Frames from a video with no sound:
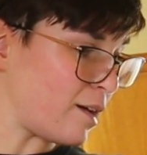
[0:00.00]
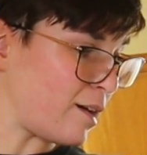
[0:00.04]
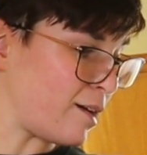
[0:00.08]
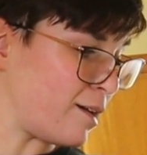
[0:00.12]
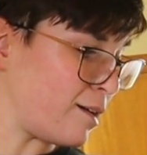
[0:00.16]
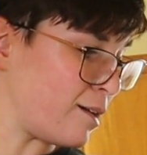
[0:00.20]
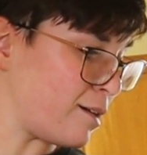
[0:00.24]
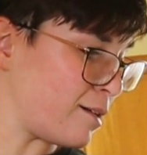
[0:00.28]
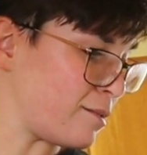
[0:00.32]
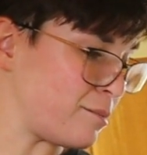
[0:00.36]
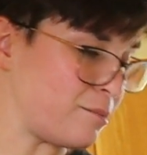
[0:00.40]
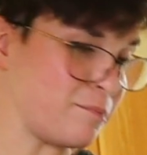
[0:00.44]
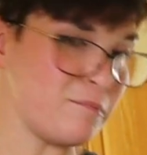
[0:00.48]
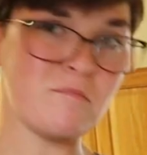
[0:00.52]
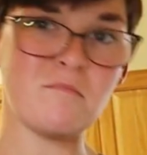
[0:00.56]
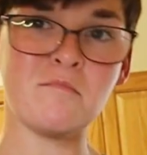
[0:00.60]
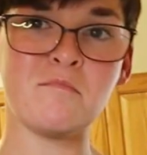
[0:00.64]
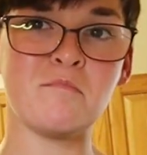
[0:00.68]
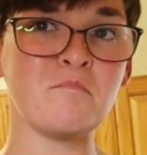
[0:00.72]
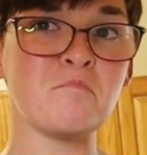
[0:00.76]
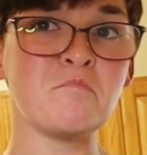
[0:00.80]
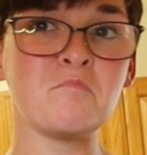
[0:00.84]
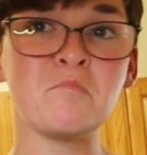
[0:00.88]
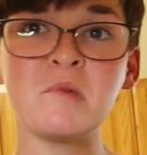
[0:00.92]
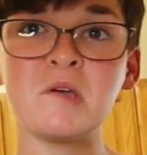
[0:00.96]
And
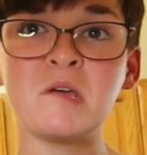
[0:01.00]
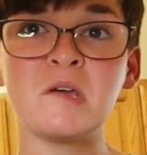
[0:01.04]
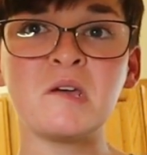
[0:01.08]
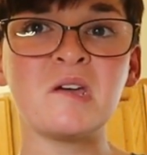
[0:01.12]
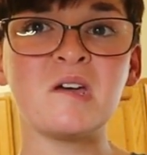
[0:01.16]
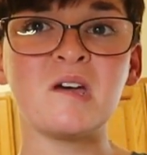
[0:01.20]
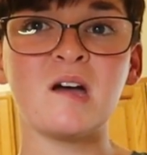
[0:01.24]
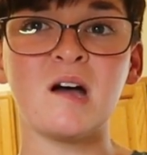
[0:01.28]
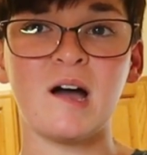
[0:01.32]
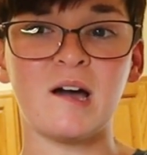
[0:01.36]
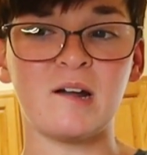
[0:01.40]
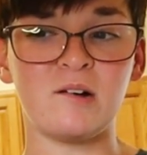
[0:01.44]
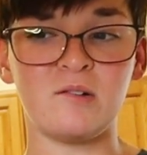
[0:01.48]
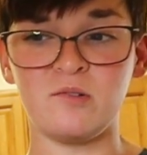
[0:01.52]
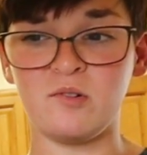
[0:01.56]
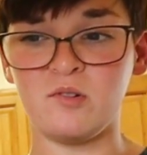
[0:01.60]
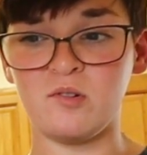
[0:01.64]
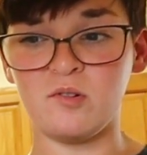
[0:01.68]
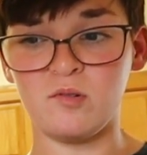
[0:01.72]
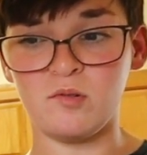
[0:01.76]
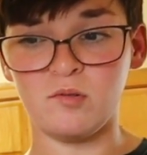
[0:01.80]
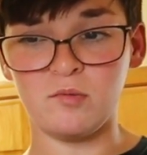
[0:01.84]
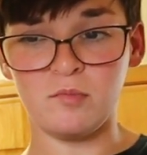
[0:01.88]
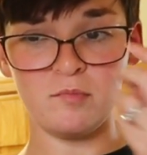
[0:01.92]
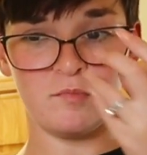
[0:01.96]
I don't
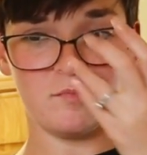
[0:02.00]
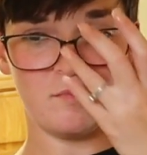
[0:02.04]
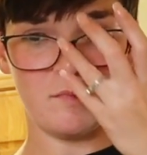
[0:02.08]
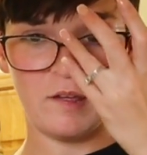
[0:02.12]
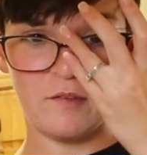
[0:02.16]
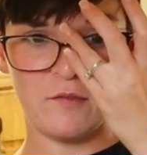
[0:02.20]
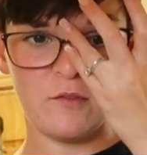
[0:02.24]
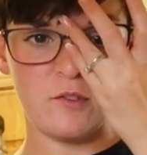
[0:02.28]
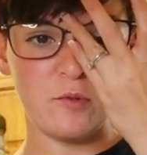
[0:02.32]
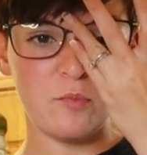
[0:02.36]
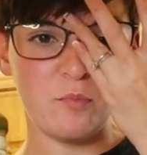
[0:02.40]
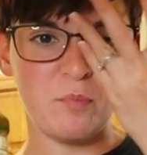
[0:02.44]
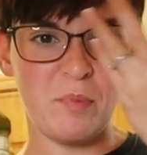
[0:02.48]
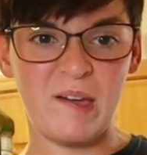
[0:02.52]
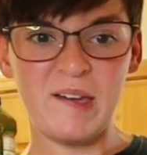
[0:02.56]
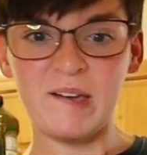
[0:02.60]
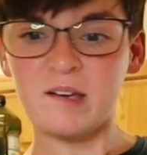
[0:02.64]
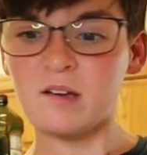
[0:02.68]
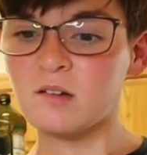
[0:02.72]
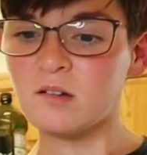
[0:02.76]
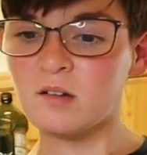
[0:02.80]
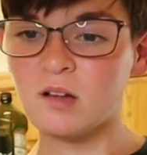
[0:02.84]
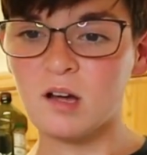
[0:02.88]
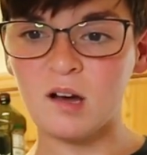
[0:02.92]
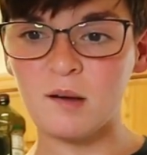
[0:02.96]
know, if you
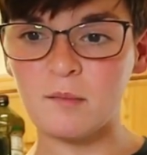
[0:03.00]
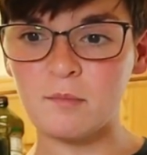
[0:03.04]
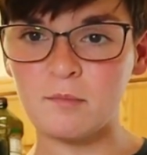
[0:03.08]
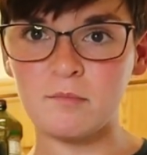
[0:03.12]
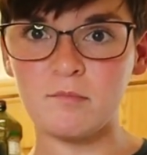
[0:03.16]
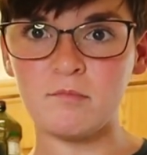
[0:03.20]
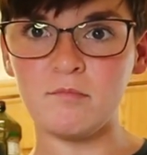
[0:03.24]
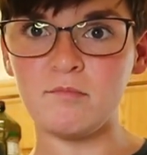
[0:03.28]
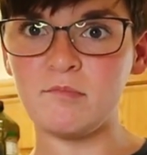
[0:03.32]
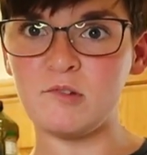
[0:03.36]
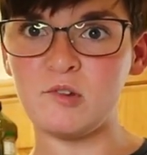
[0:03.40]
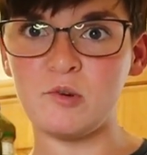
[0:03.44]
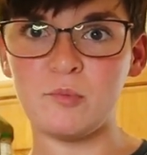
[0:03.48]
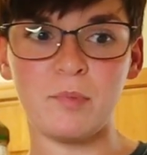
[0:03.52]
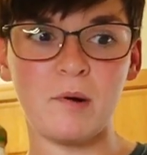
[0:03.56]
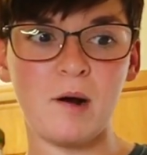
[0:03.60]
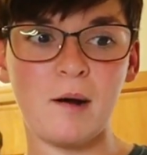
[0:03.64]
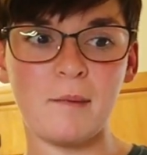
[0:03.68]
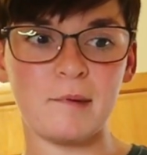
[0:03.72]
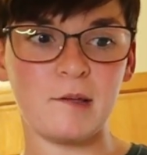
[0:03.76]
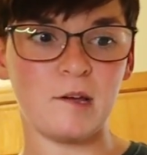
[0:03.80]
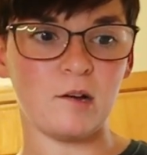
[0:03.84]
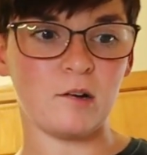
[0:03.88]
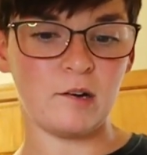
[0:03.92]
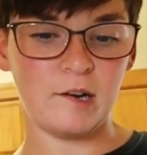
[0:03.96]
bake a lot, you'll
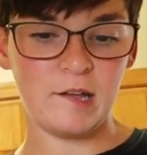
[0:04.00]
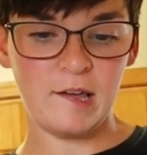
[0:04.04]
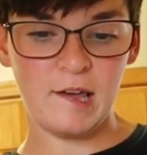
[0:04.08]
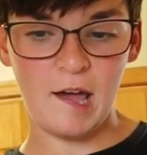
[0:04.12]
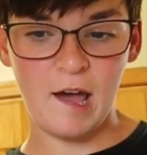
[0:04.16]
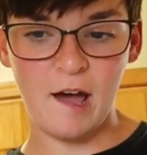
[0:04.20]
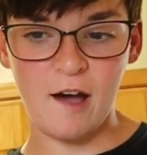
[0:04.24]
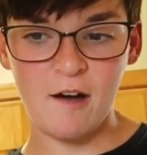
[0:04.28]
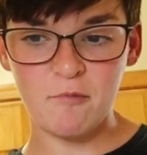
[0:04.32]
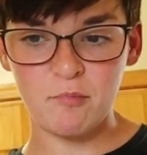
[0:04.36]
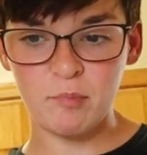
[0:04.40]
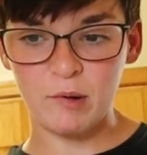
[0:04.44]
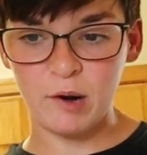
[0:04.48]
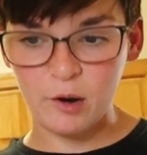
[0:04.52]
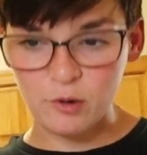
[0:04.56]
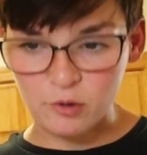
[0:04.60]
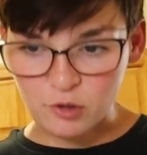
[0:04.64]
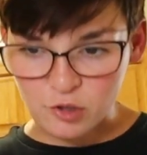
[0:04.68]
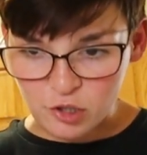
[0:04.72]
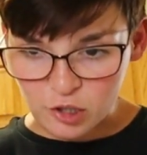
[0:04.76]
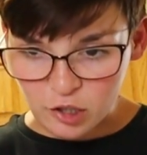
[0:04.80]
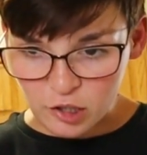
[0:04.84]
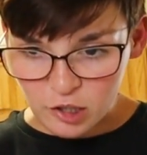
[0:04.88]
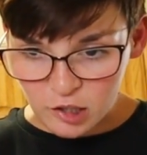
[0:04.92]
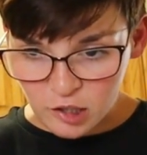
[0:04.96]
probably already have brown
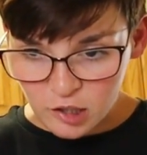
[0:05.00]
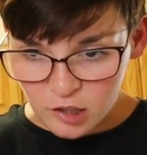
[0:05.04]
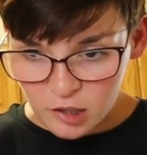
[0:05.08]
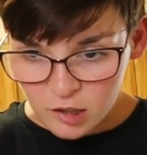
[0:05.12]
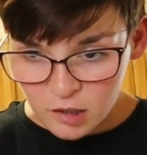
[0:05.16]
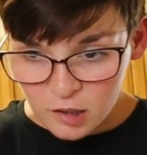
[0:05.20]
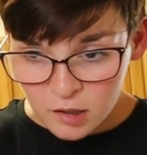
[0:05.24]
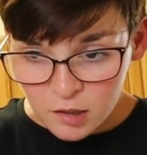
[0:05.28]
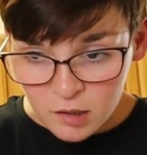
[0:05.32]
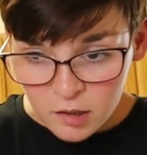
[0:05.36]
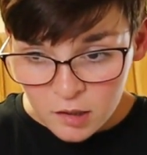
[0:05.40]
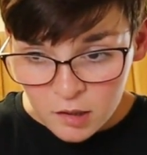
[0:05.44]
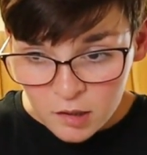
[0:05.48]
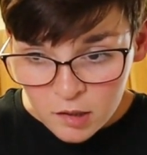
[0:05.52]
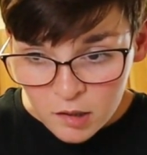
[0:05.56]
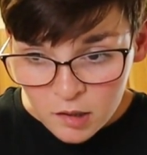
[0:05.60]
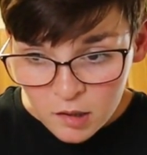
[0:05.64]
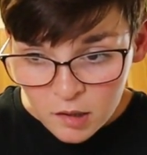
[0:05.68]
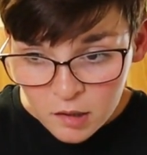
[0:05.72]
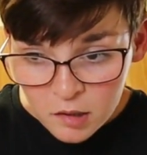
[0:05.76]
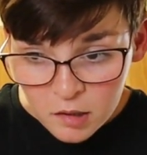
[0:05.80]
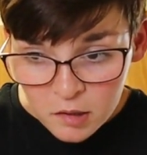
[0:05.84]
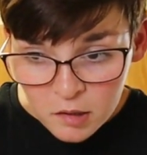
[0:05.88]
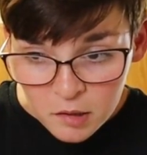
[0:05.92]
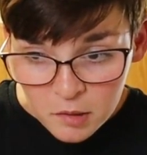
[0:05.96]
sugar.
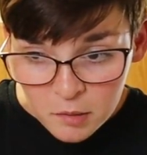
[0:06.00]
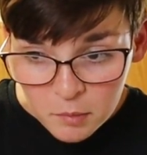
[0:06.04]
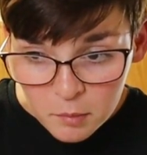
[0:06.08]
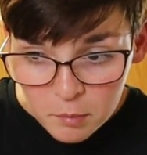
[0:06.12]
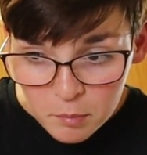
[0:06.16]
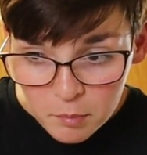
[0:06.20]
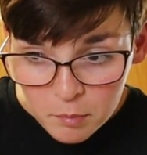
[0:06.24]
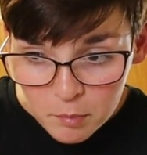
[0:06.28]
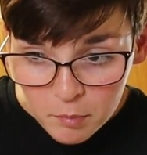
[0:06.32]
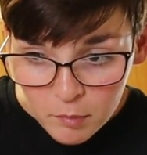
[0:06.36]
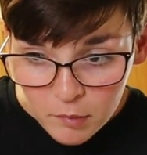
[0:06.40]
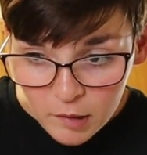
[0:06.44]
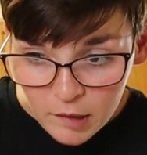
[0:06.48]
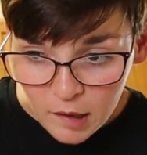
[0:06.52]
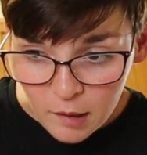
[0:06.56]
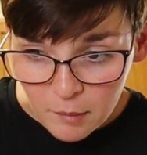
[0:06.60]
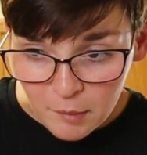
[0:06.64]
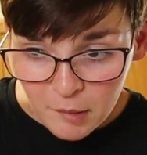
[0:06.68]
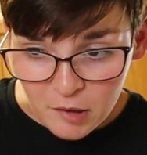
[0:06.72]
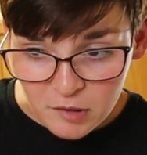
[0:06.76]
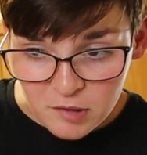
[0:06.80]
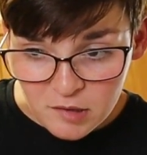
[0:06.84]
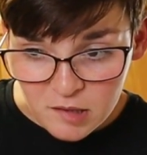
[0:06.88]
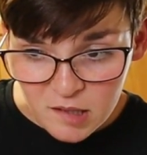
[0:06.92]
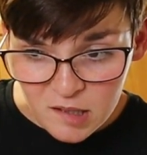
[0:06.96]
But yeah,
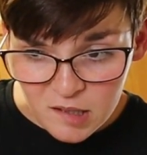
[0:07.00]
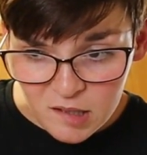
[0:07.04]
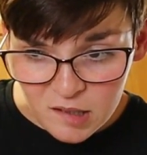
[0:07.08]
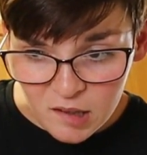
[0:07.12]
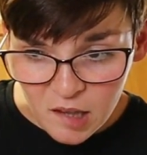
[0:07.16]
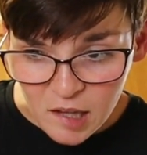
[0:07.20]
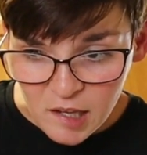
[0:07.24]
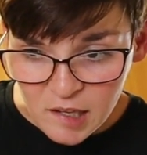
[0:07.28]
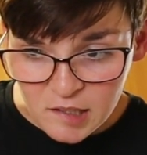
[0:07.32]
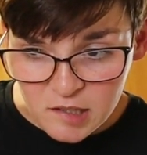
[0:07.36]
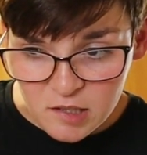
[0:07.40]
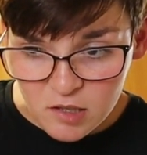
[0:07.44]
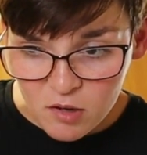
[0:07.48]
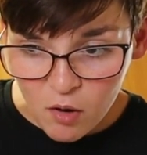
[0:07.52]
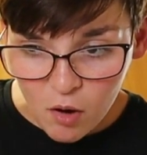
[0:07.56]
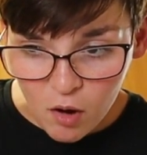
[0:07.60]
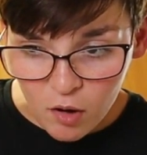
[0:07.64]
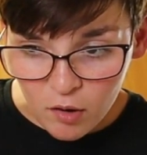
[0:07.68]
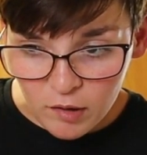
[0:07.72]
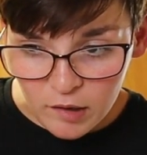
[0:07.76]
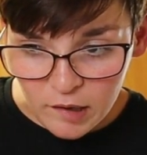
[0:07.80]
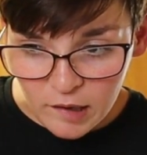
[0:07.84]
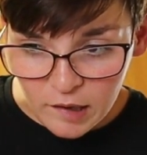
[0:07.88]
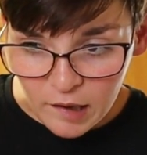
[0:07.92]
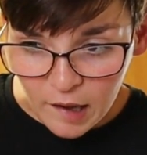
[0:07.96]
most of the things you
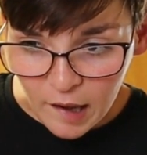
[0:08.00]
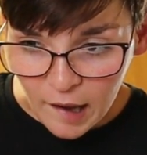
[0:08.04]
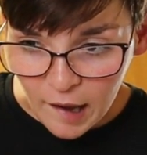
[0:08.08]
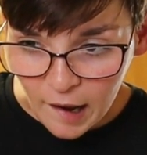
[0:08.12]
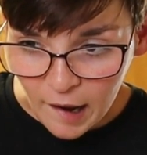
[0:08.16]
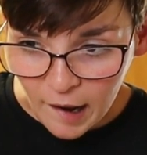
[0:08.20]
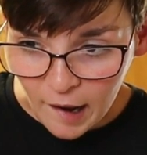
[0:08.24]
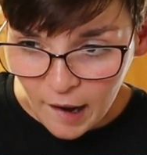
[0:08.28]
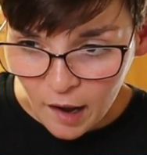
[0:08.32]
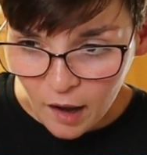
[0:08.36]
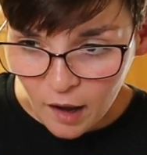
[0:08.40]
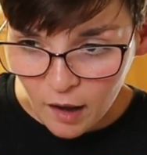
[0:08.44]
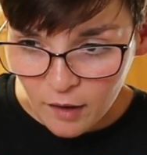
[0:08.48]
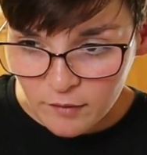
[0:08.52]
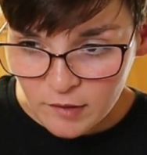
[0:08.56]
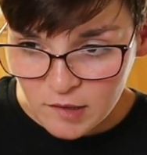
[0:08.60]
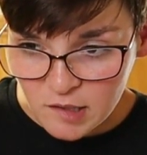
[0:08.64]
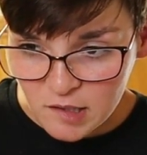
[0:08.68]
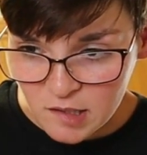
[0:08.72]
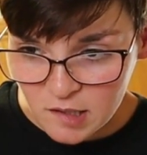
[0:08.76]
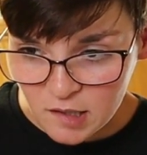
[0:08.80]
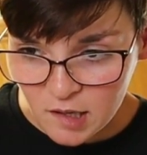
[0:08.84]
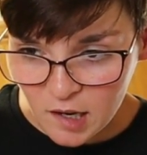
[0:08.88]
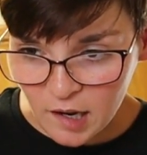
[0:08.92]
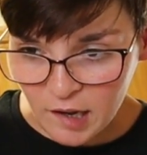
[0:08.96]
already have.
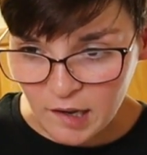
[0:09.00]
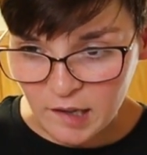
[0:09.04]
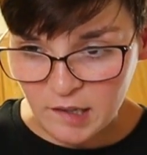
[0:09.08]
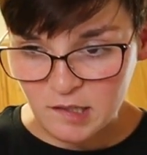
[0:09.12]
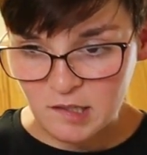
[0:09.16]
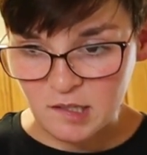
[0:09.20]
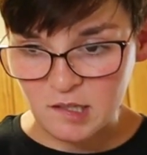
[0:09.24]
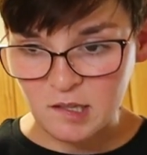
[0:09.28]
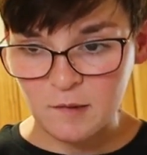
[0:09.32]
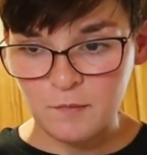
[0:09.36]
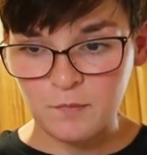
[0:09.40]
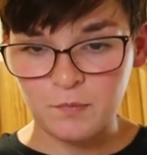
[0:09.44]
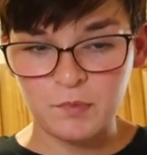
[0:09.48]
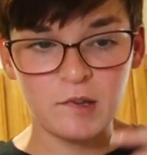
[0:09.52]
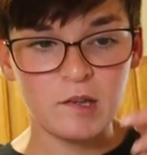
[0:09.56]
It's nice.